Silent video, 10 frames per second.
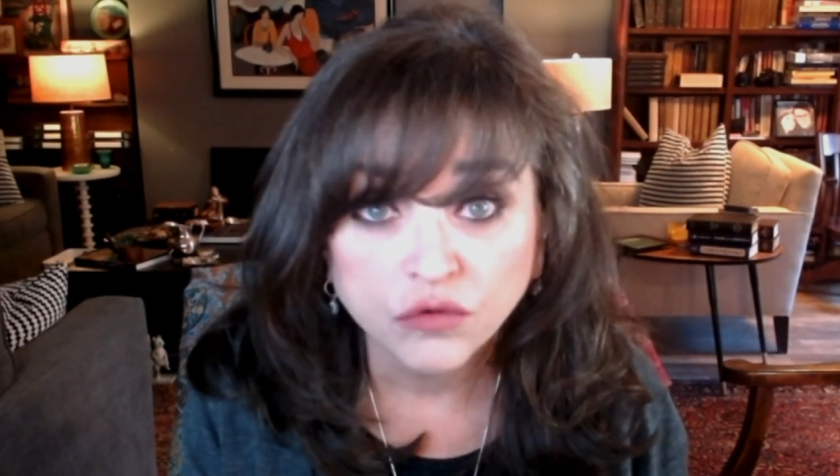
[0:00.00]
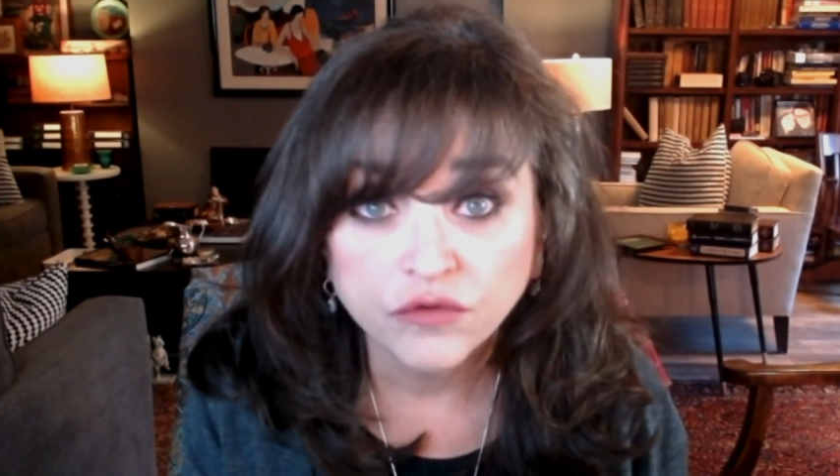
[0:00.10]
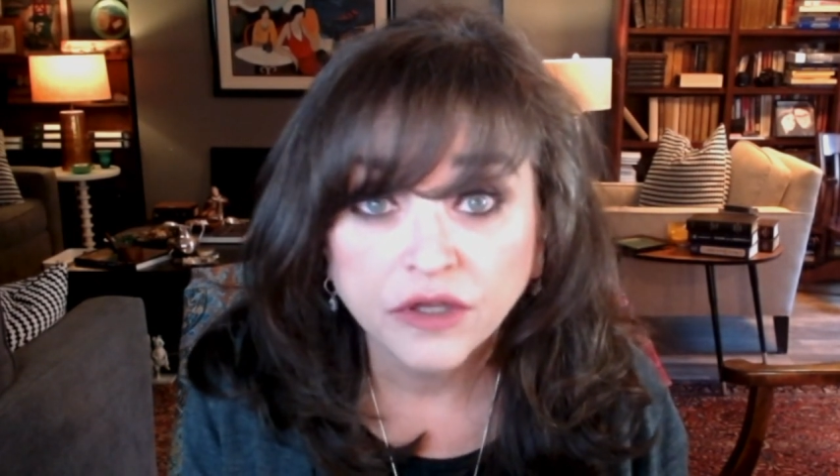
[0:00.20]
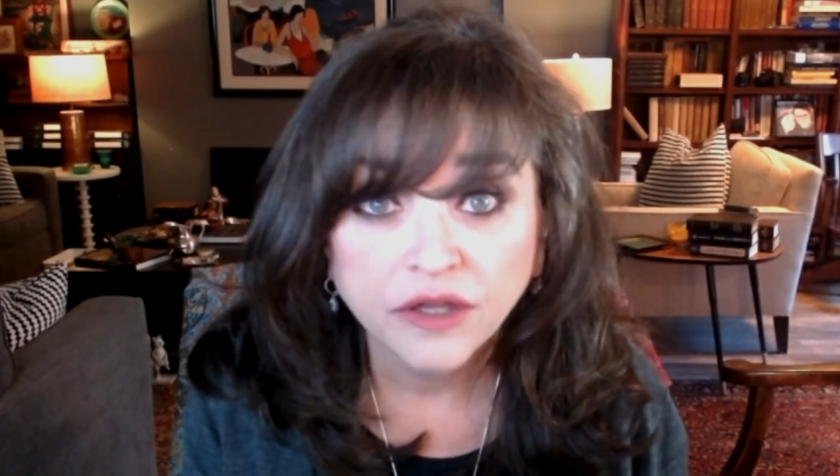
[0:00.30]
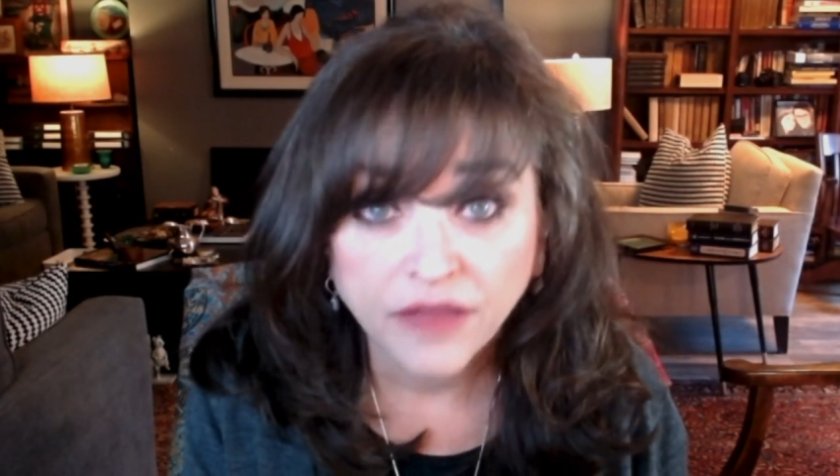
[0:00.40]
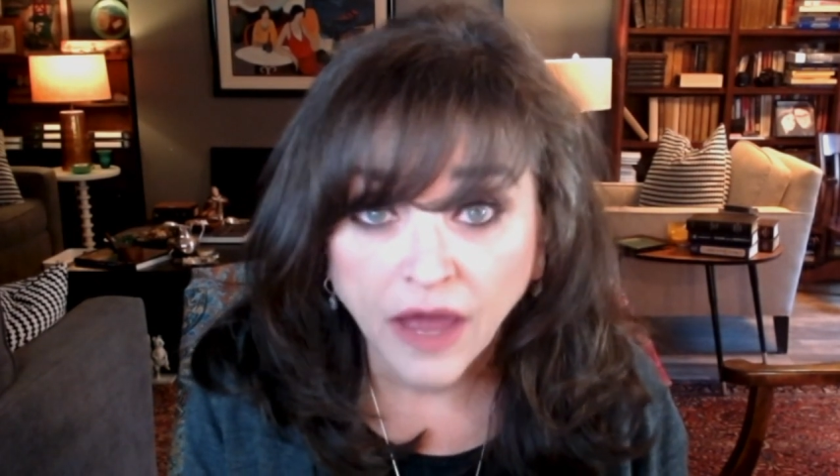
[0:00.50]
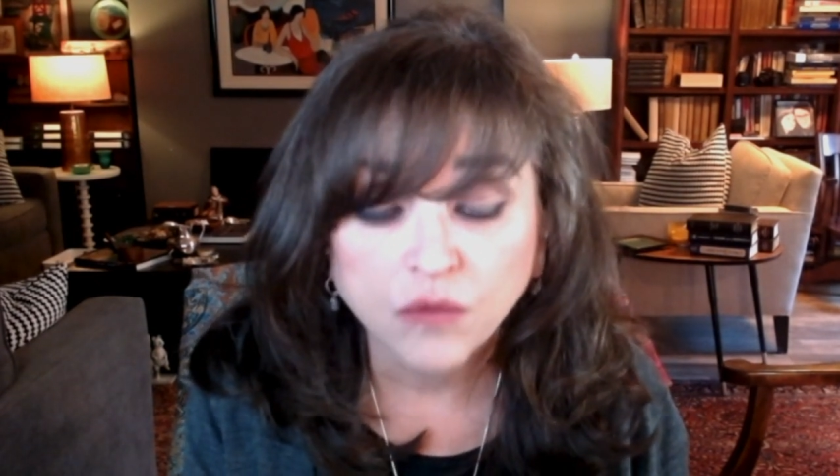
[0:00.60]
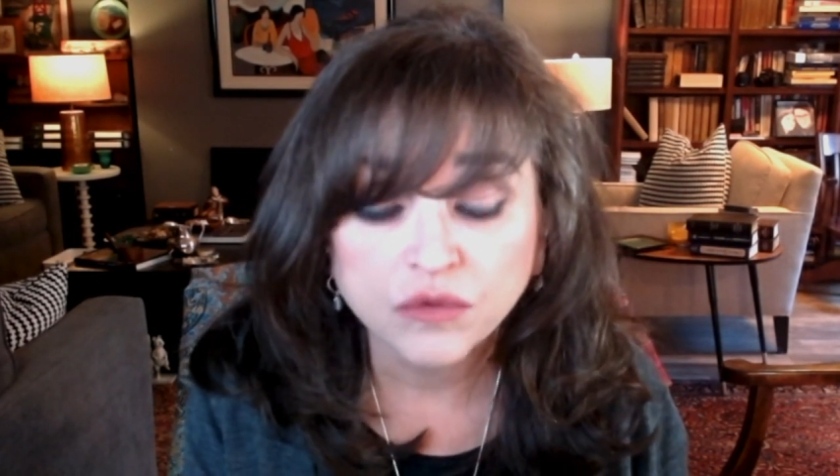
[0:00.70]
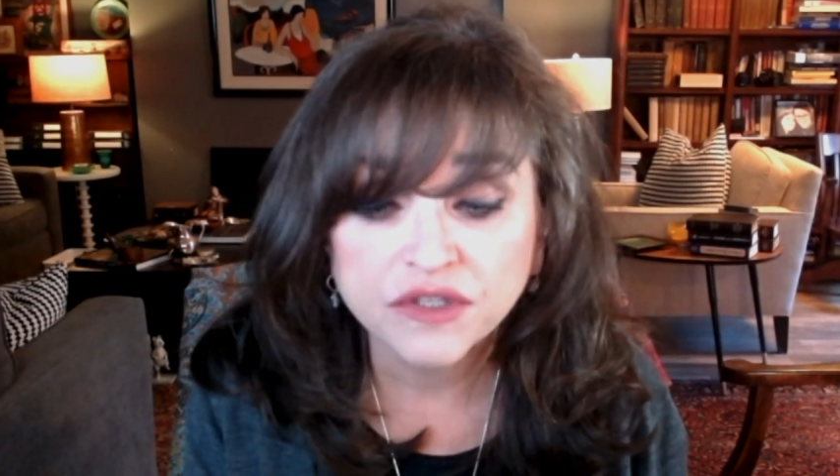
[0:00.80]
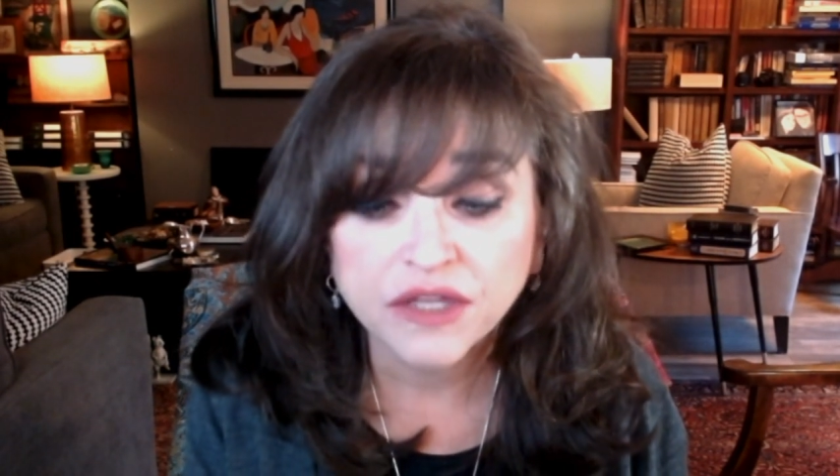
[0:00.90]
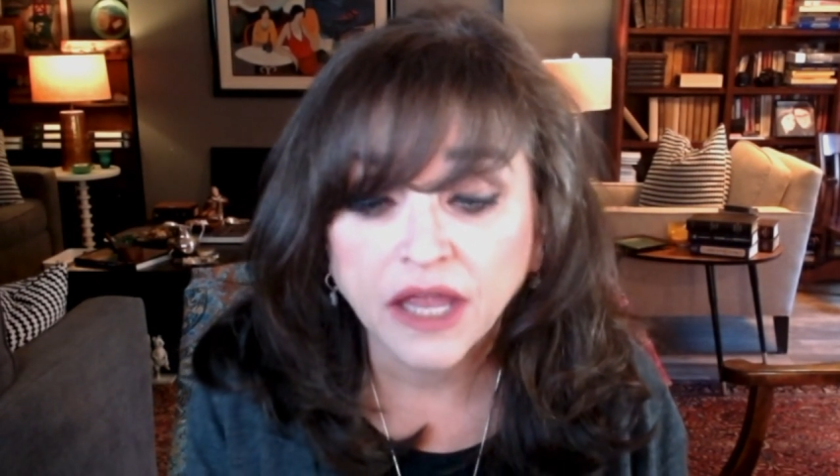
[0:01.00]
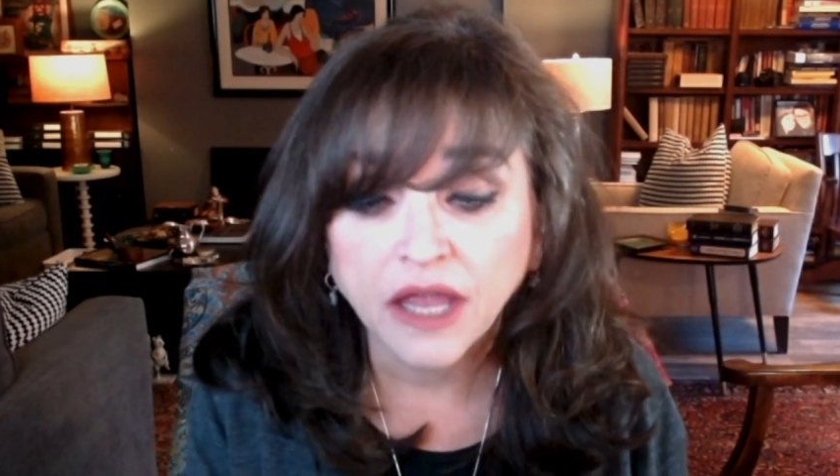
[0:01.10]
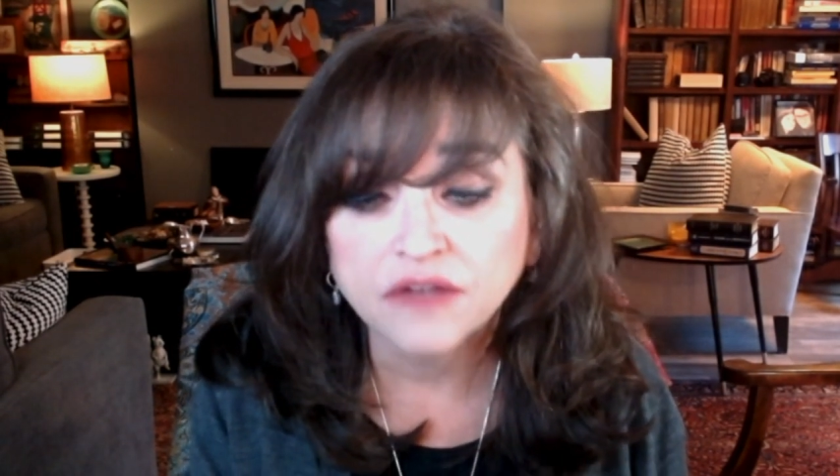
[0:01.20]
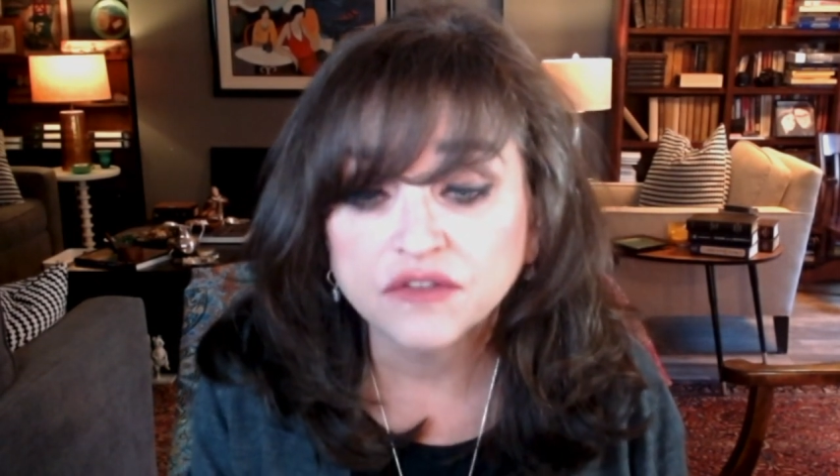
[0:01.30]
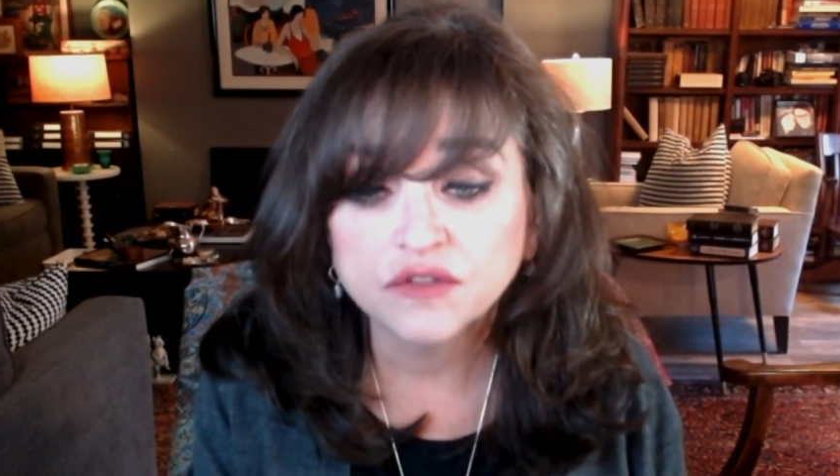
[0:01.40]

that was the case.